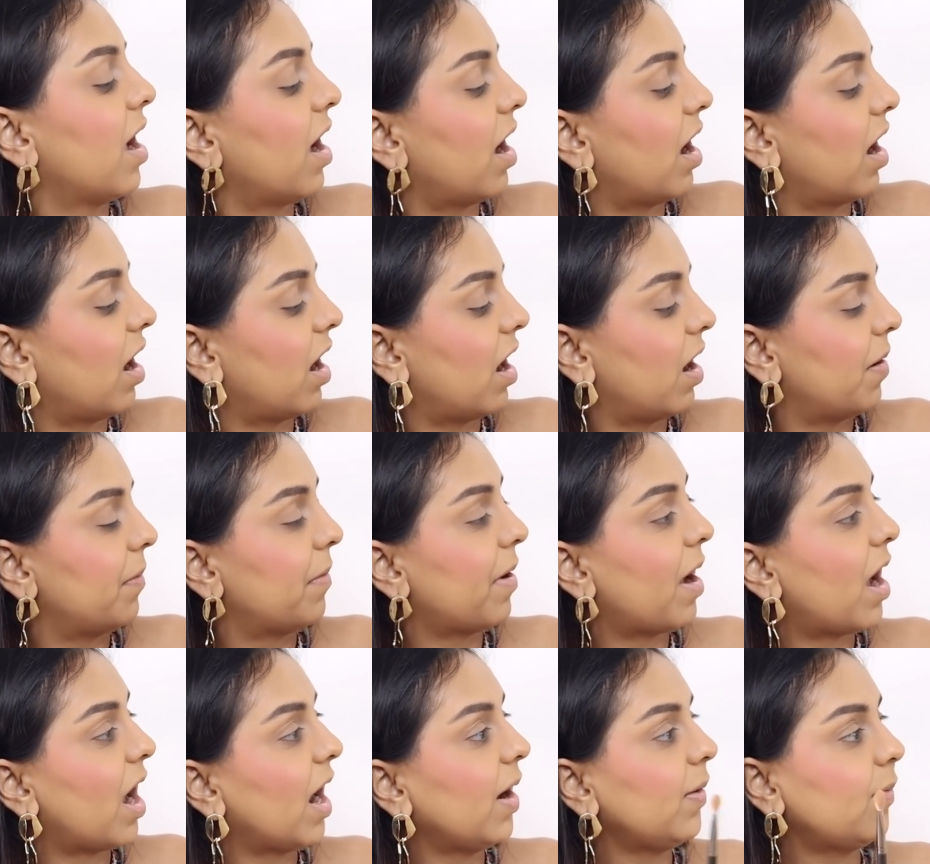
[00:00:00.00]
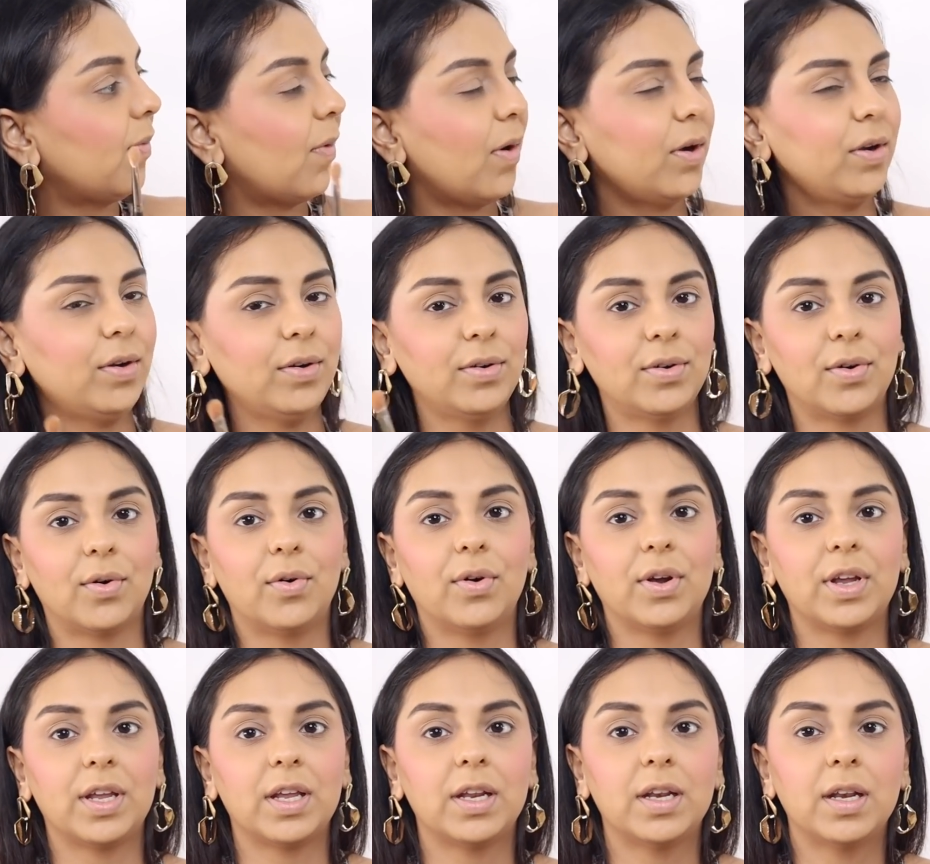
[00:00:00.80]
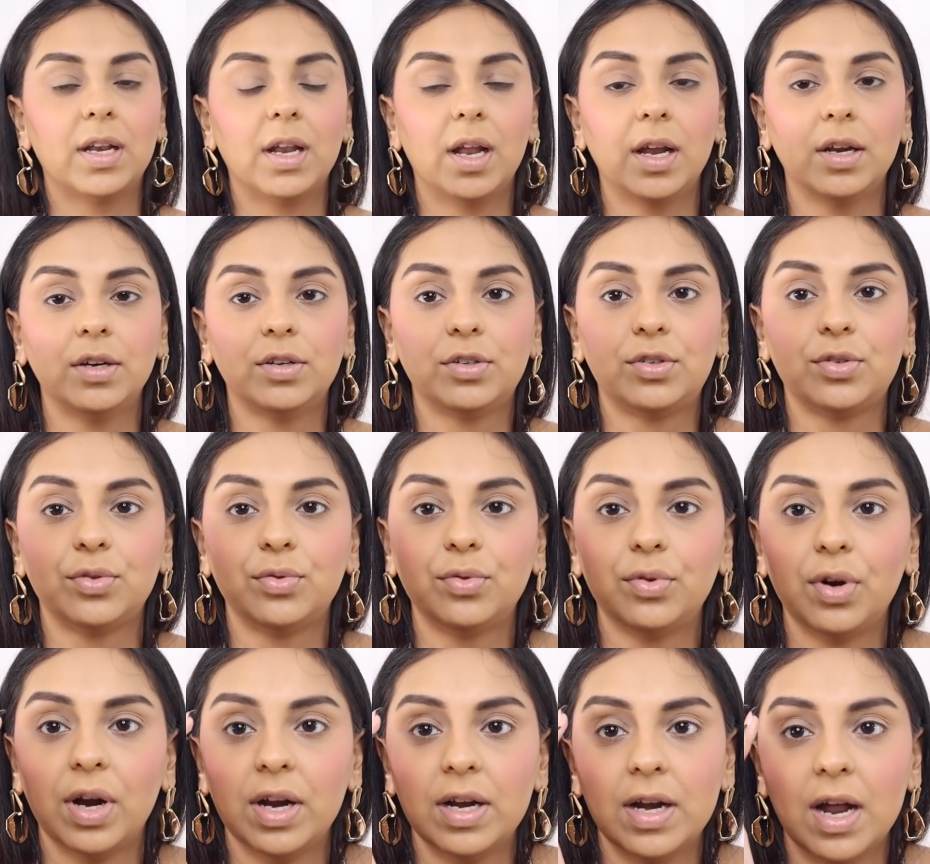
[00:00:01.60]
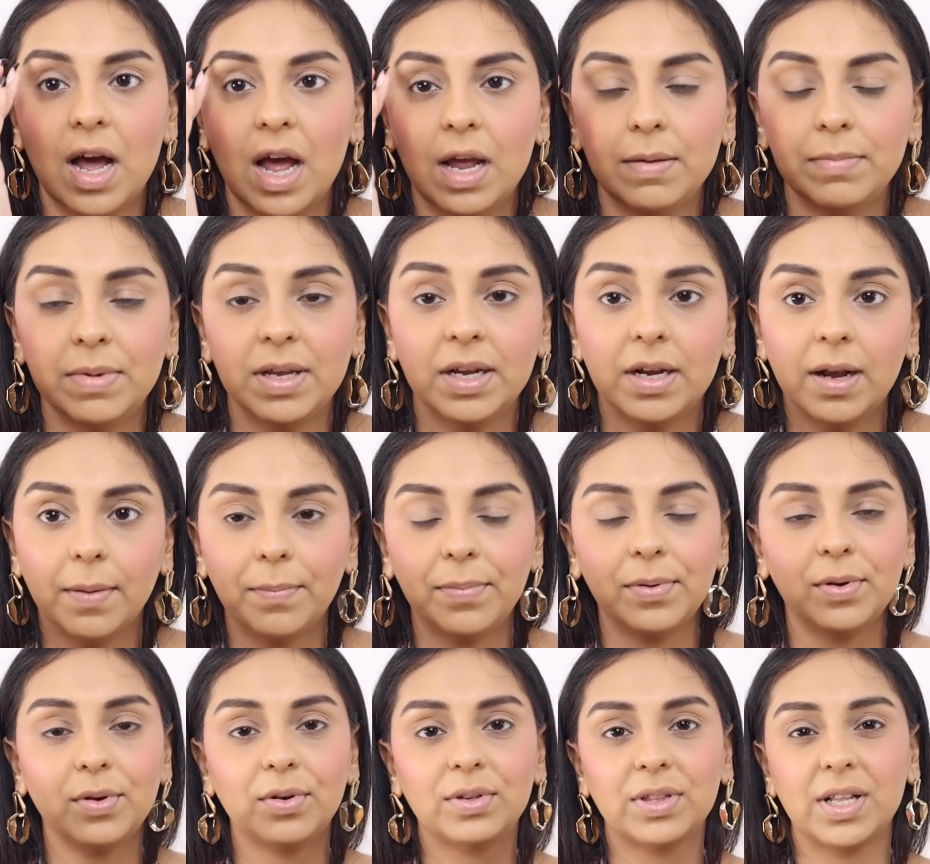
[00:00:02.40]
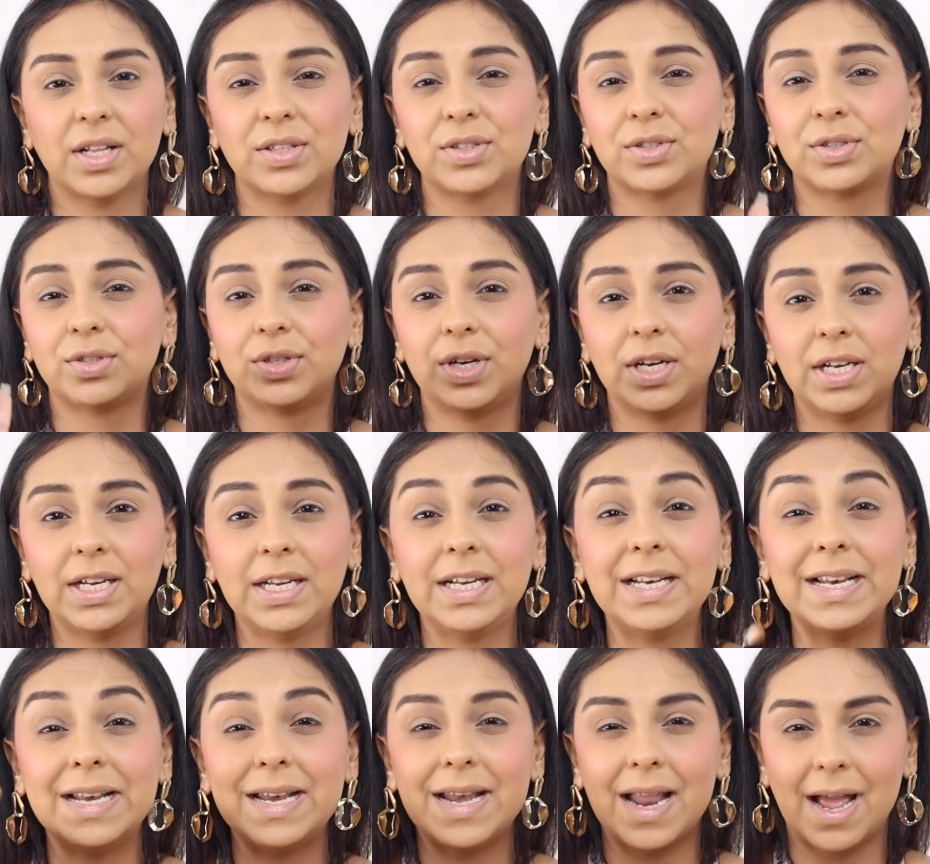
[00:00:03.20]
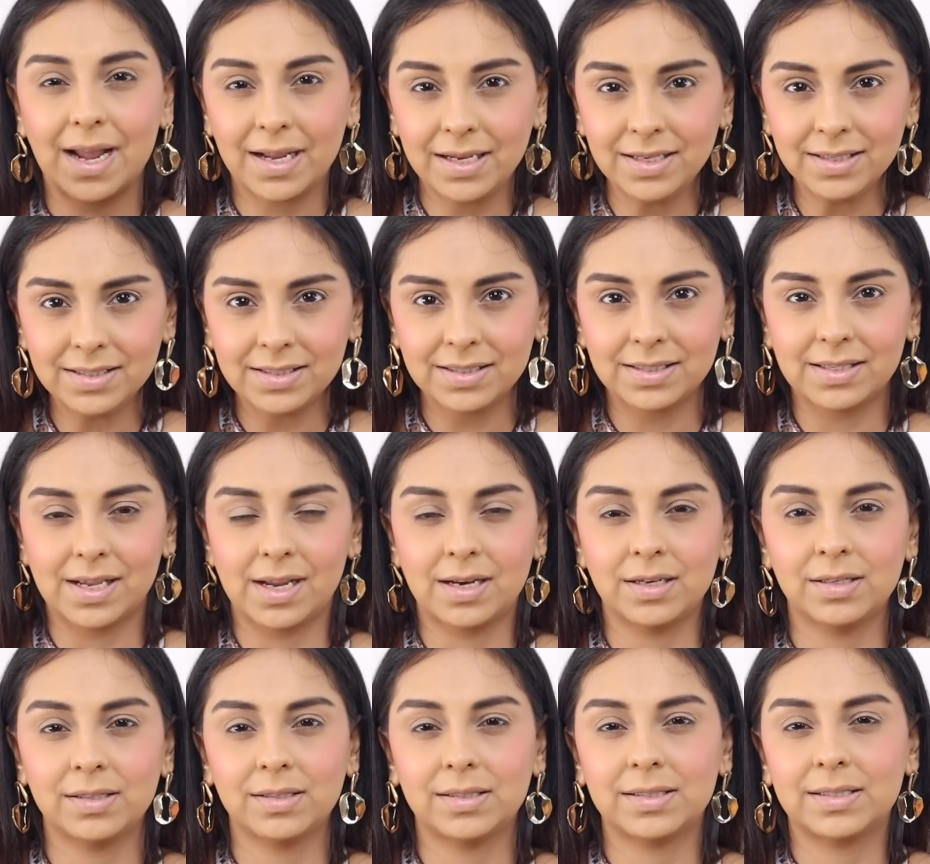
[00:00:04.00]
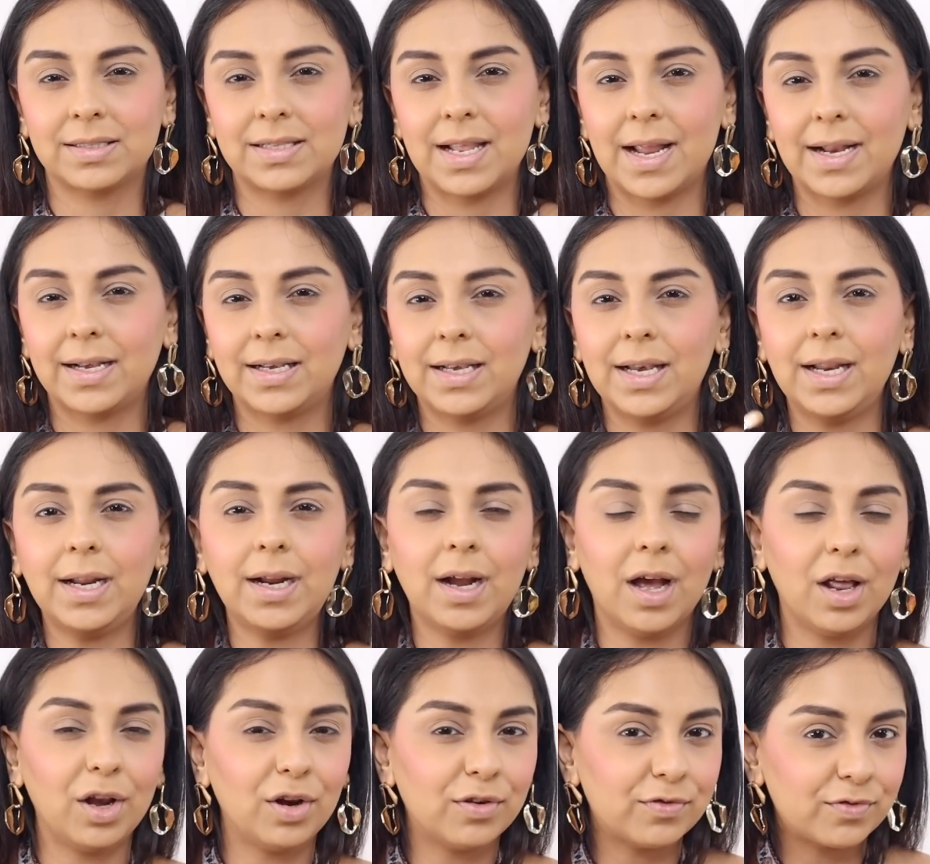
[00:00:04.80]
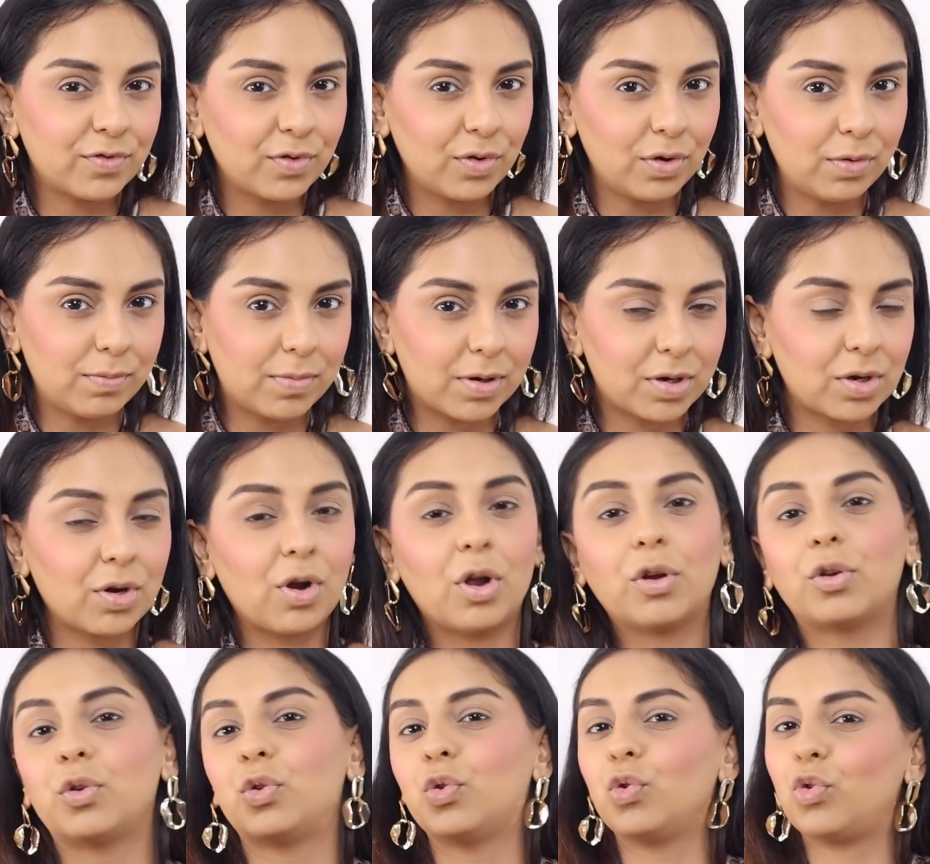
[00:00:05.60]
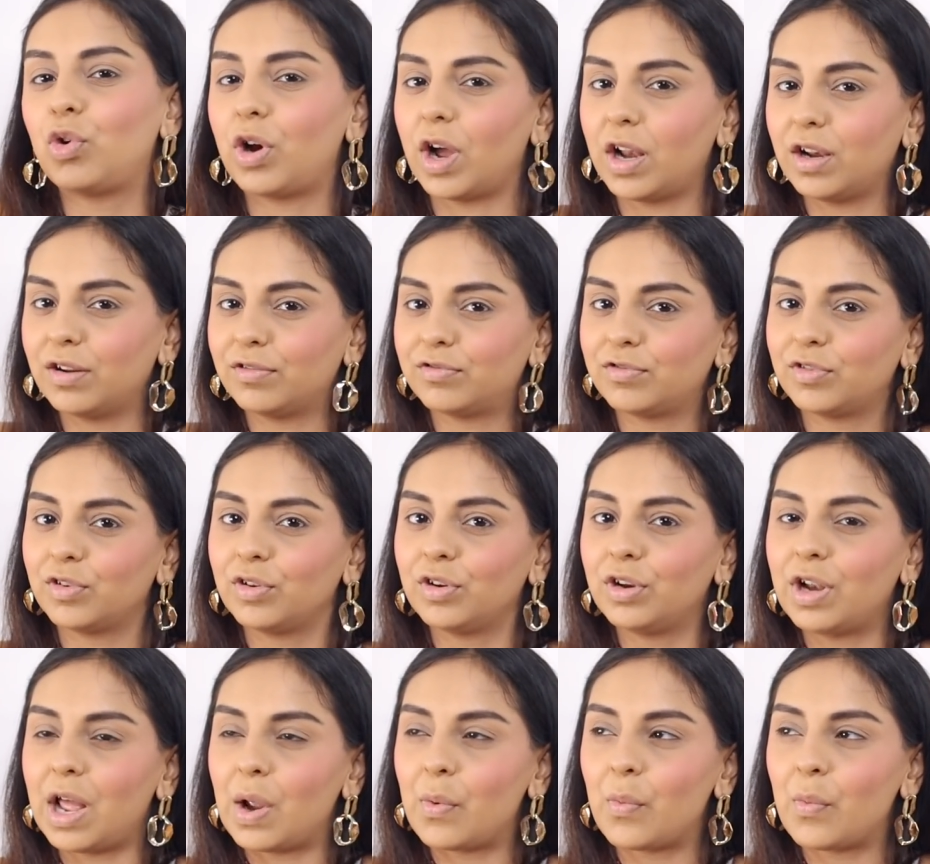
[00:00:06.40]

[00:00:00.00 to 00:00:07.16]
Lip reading: I want to go in and do an eye makeup look that's really nice and slightly colorful, but not too colorful.